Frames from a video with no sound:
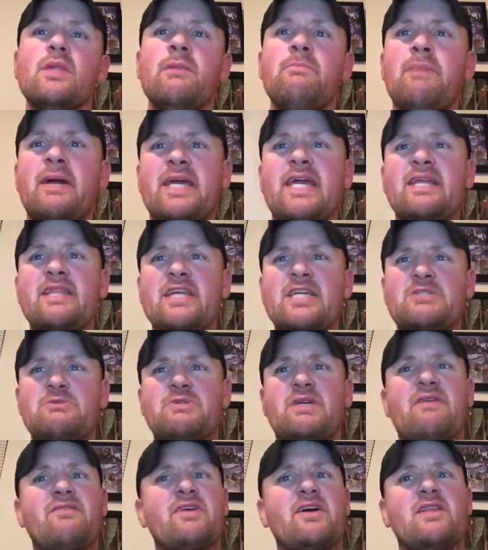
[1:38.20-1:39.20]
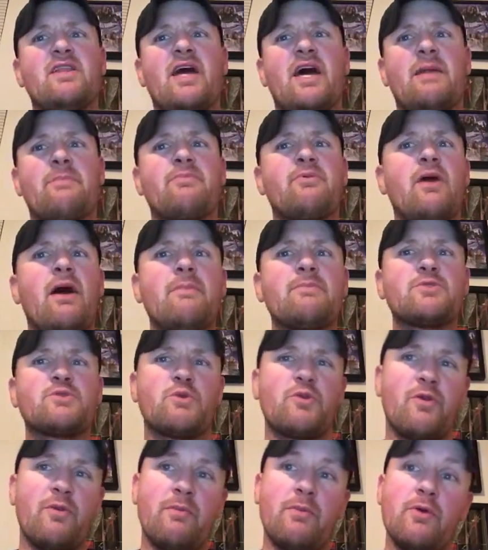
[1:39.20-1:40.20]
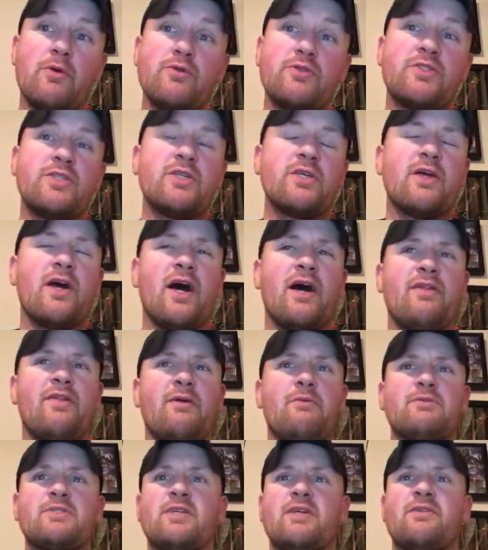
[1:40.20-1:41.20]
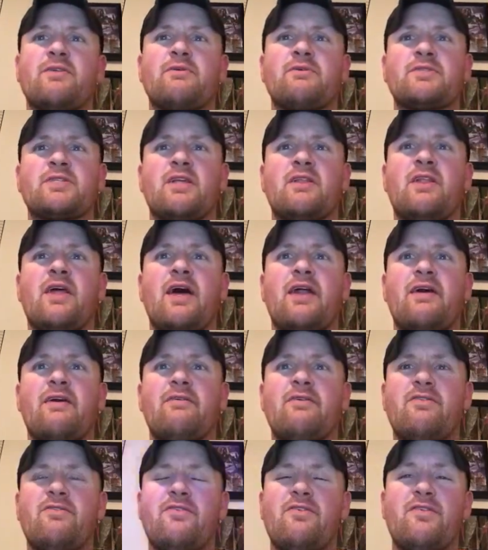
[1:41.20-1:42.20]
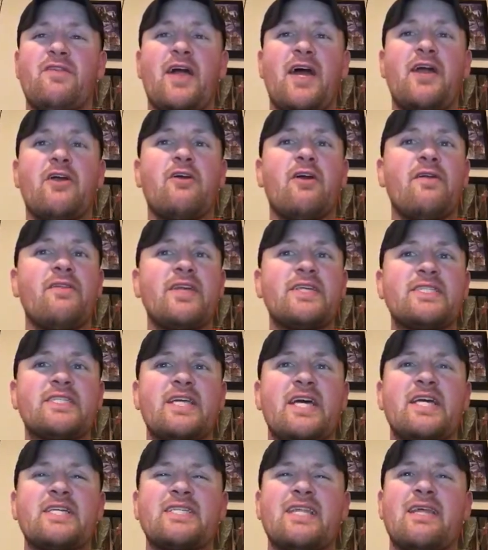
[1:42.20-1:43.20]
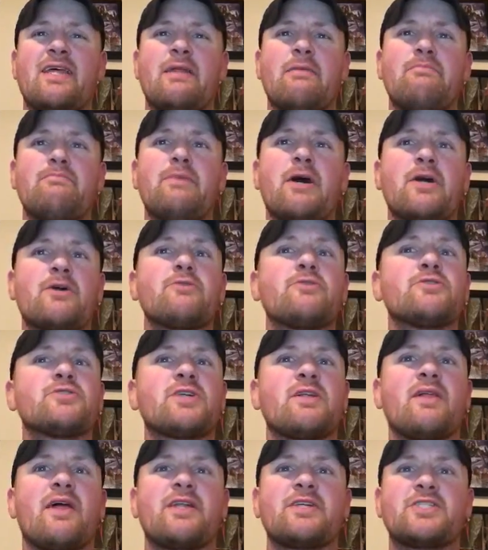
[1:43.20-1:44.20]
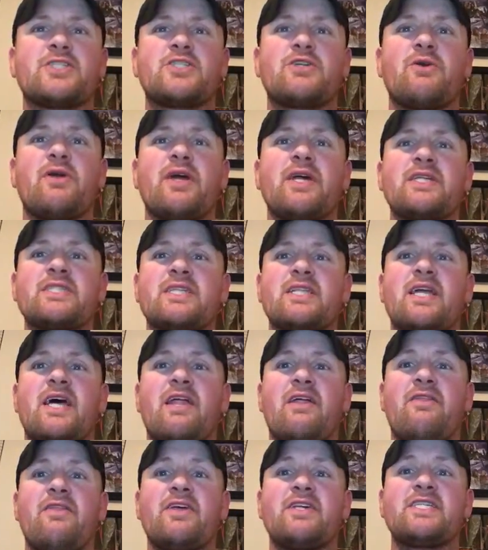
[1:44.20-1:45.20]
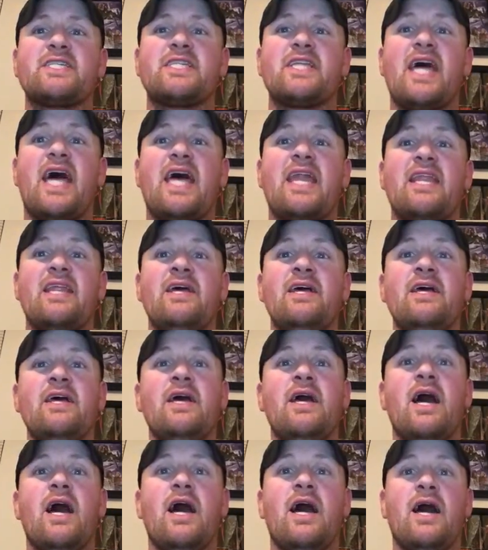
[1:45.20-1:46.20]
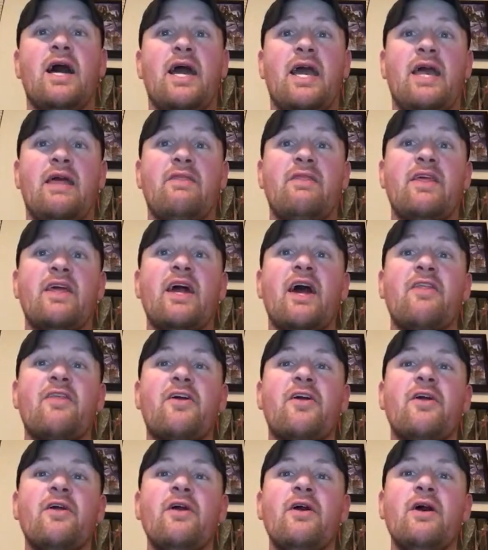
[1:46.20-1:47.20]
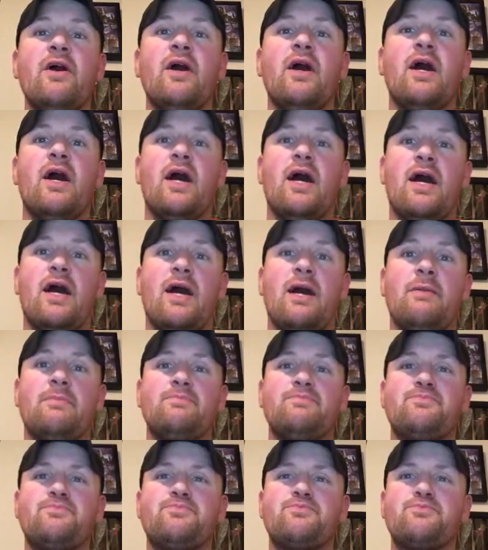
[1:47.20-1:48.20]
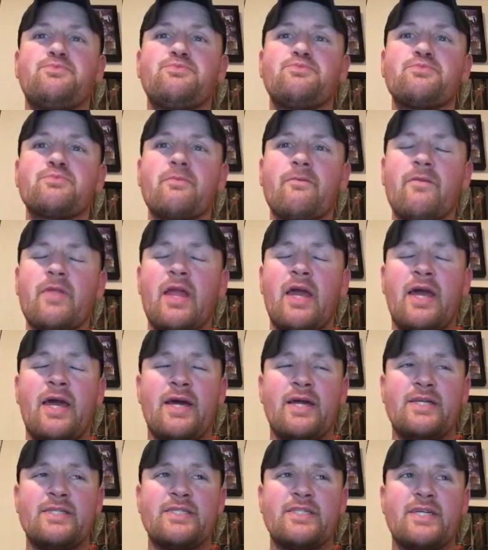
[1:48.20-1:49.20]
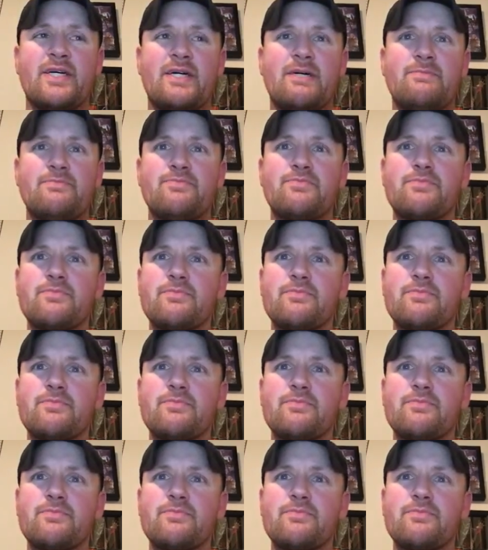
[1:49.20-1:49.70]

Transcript: Becky Lynch was having a lot of problems with her boots. Uh, there was a, there was a lot of flair on these things, a lot of buckles, a lot of strings, a lot of this, that, uh, and the other. Um, and uh,